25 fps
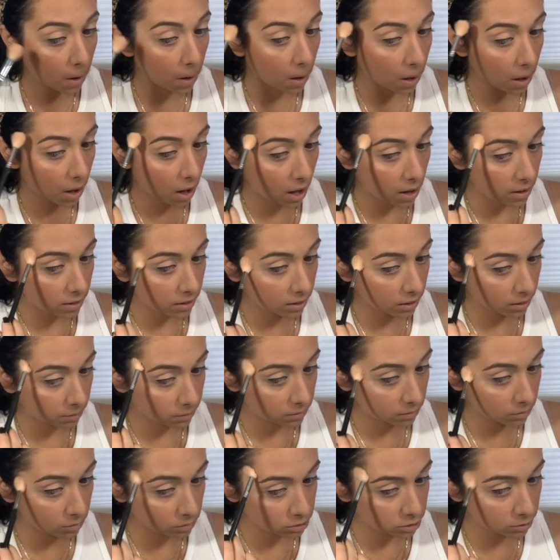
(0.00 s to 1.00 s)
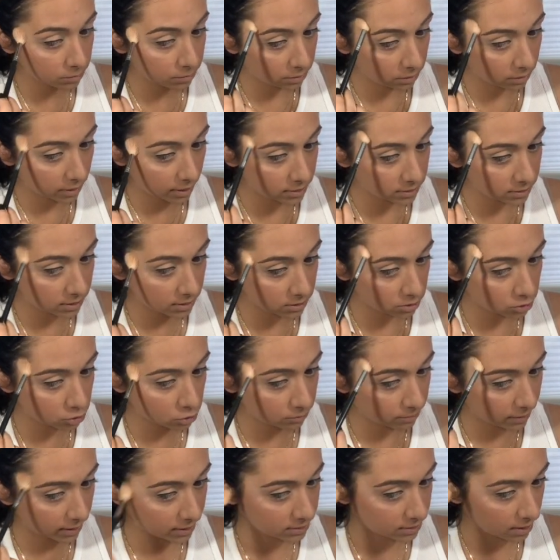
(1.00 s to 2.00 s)
And then I'm going to blend into
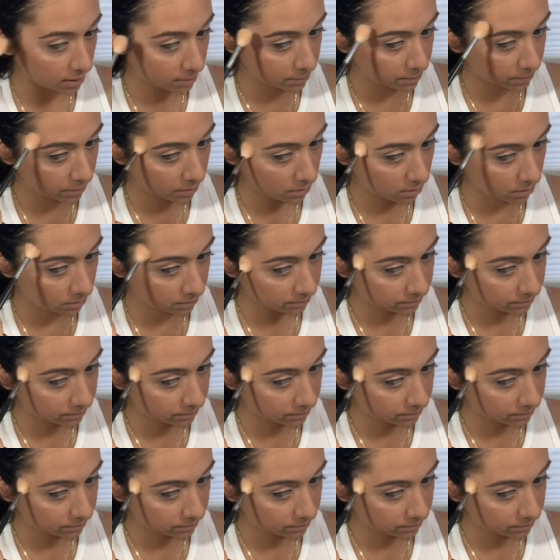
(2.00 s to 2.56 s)
my temple.